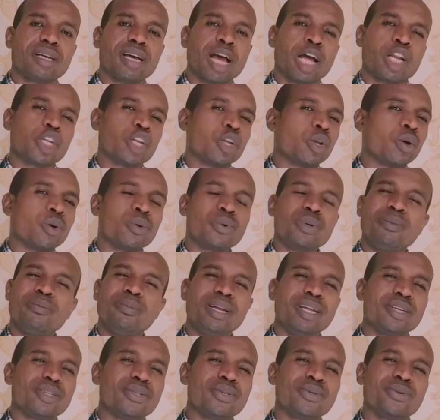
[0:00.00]
And the Lord will
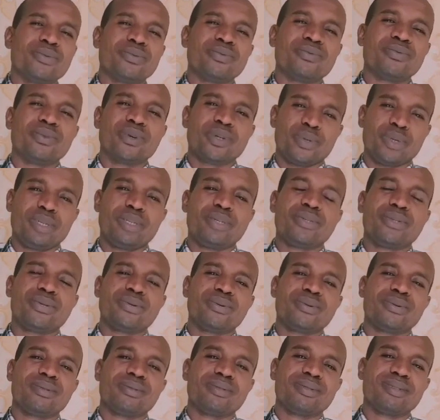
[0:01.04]
bless you for doing
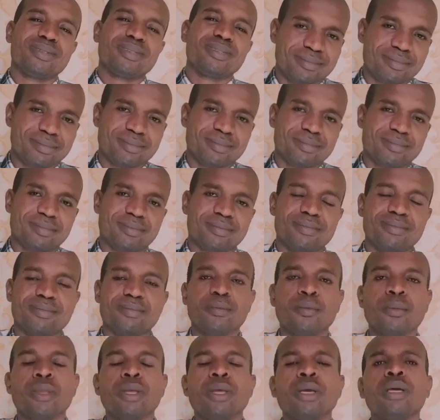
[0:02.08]
so.
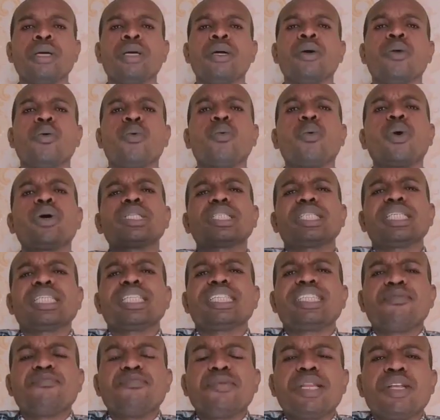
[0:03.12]
What
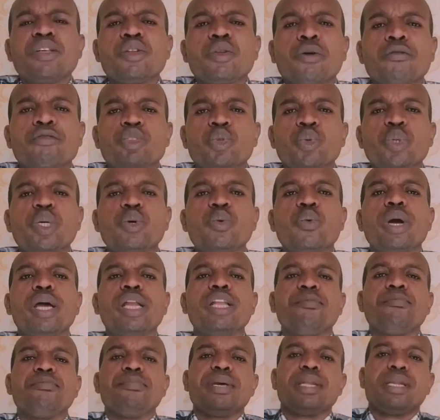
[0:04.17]
is the meaning of doing
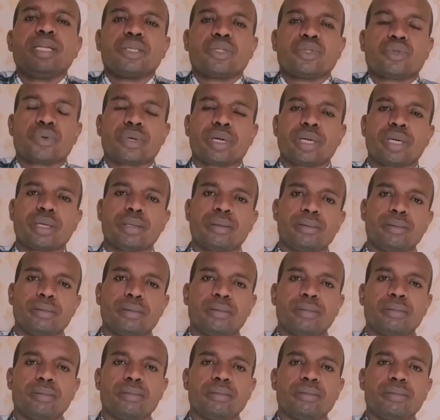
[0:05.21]
well in ministry?
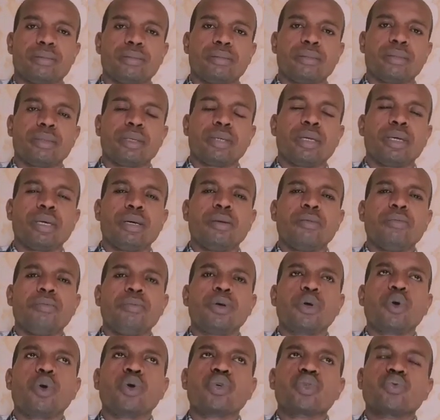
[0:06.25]

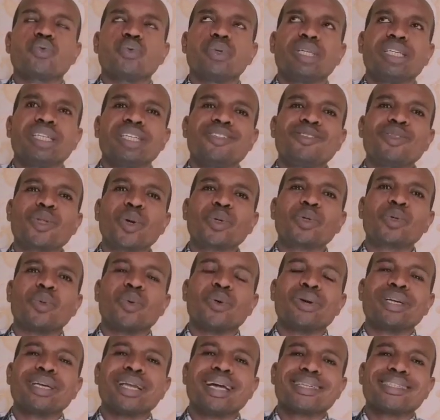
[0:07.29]
Because we did not
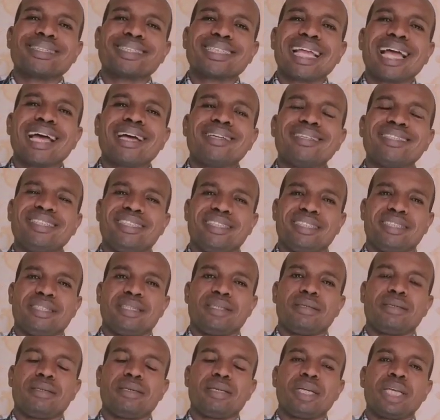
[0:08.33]
understand it.